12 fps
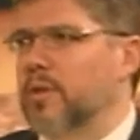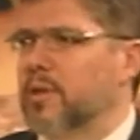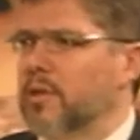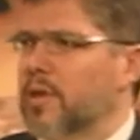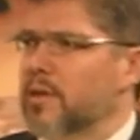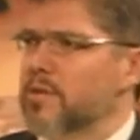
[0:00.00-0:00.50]

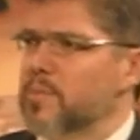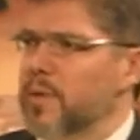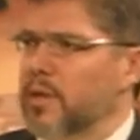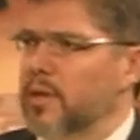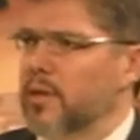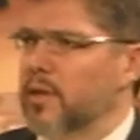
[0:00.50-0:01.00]
allows
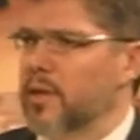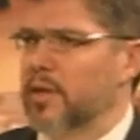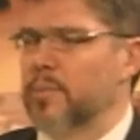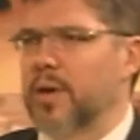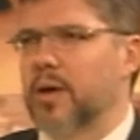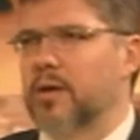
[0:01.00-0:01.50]
me to think
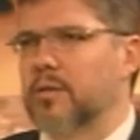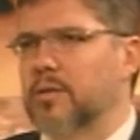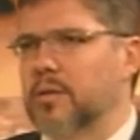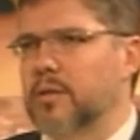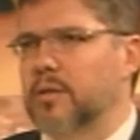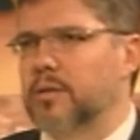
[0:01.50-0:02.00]

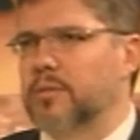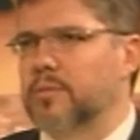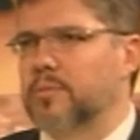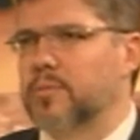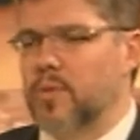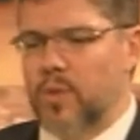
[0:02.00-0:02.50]
about uh,
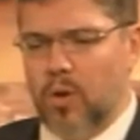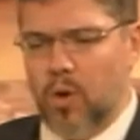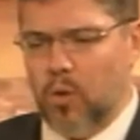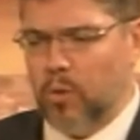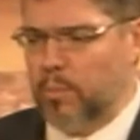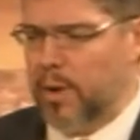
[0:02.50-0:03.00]
the
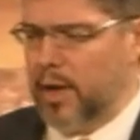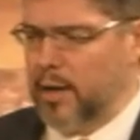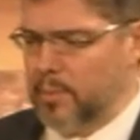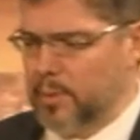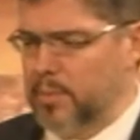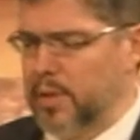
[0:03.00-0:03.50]
whole
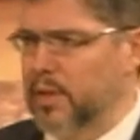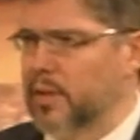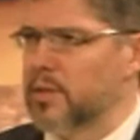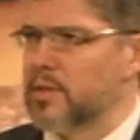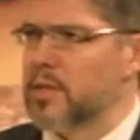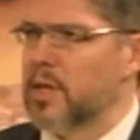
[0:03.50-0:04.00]
Bible
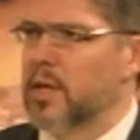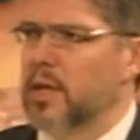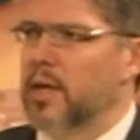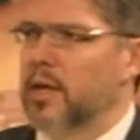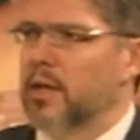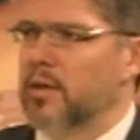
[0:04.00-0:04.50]
because
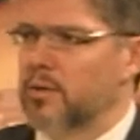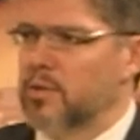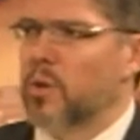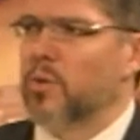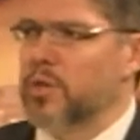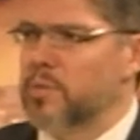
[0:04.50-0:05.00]

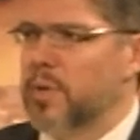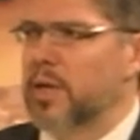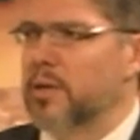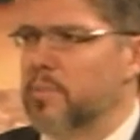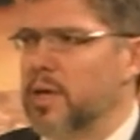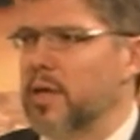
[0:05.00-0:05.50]
there's always
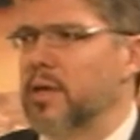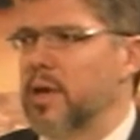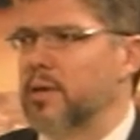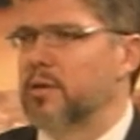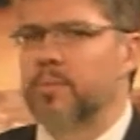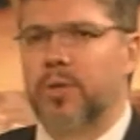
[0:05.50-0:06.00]
been a
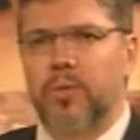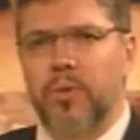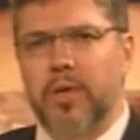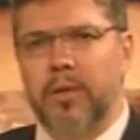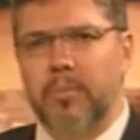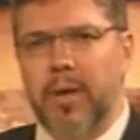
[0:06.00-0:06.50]
mediator
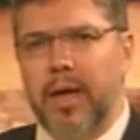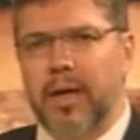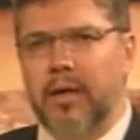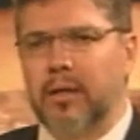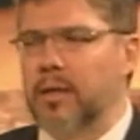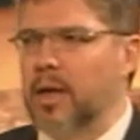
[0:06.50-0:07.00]
between
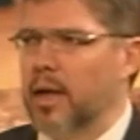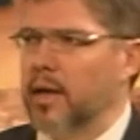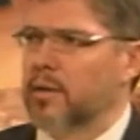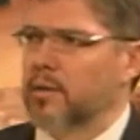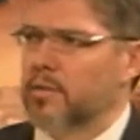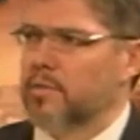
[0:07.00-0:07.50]
man
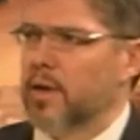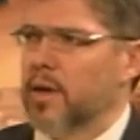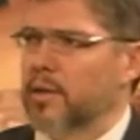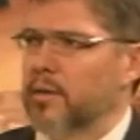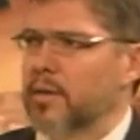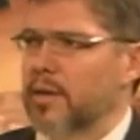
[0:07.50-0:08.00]
and the
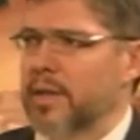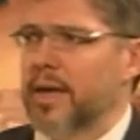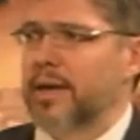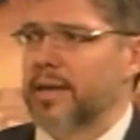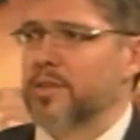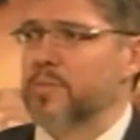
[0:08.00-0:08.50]
Father, and
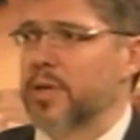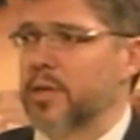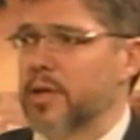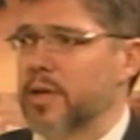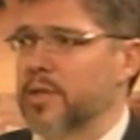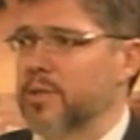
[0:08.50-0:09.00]
that has
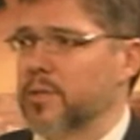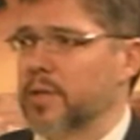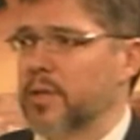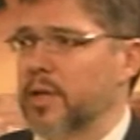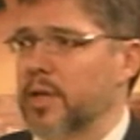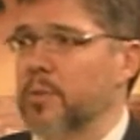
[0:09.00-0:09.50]
been
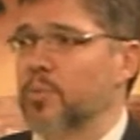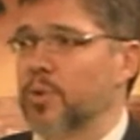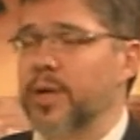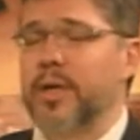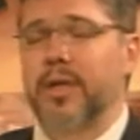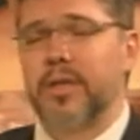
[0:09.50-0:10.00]
Yahshua. Mm-hmm. He
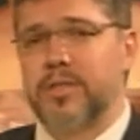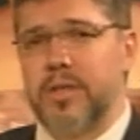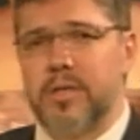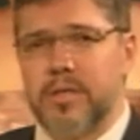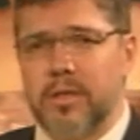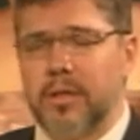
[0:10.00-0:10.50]
pre
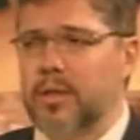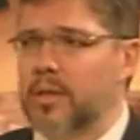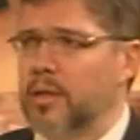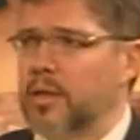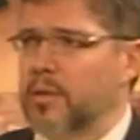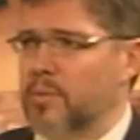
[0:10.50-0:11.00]
existed.
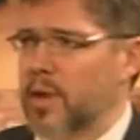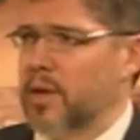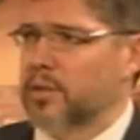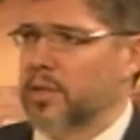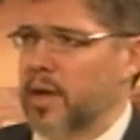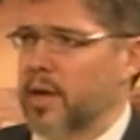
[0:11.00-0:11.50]
We
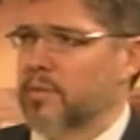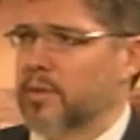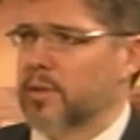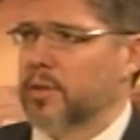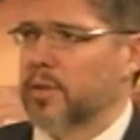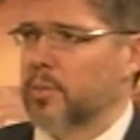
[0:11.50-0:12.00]
actually have
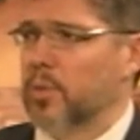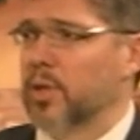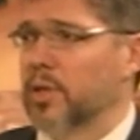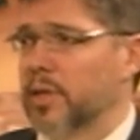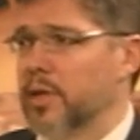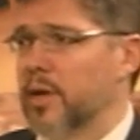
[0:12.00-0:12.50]
a, a,
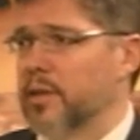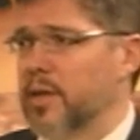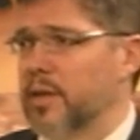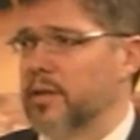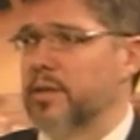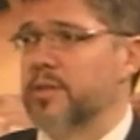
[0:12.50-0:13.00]
booklet on
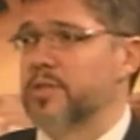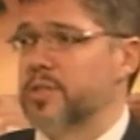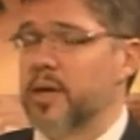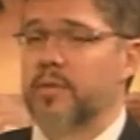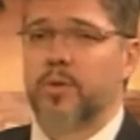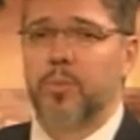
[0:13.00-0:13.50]
that Did the
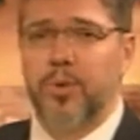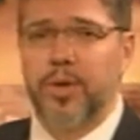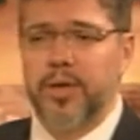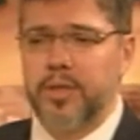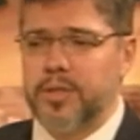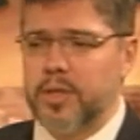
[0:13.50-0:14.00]
Savior
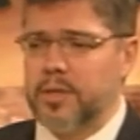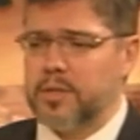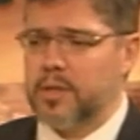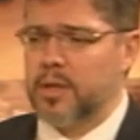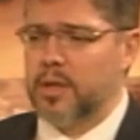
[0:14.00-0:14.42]
Pre Exist?